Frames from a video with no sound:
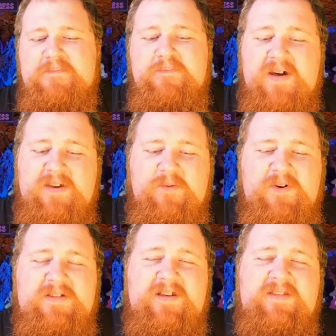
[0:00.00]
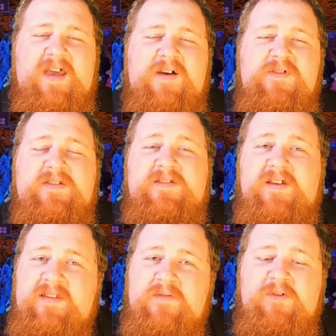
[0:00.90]
but what it does have is it
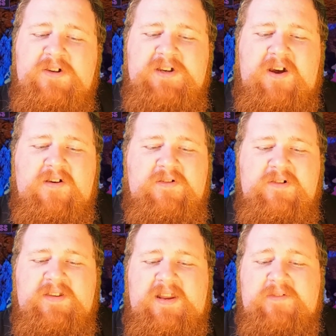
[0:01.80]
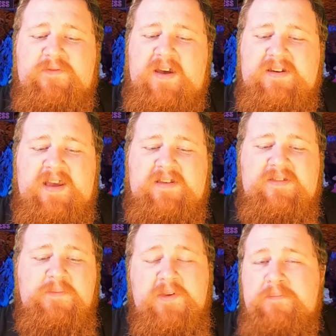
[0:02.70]
does have rush characters, and in fact it has
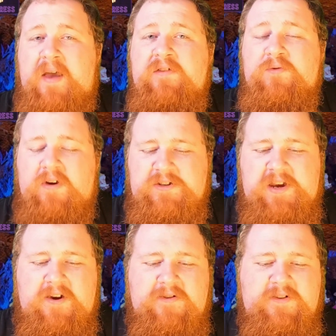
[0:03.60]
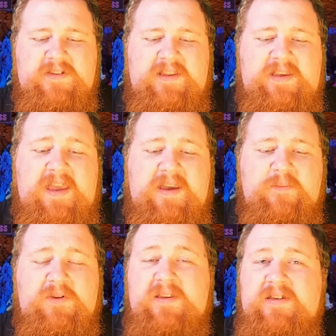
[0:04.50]
some of the best rush characters in the
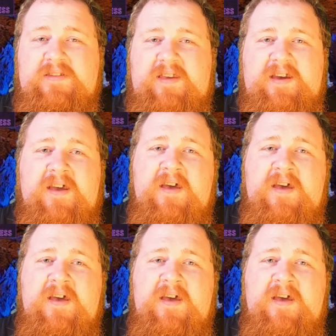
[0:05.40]
game with things like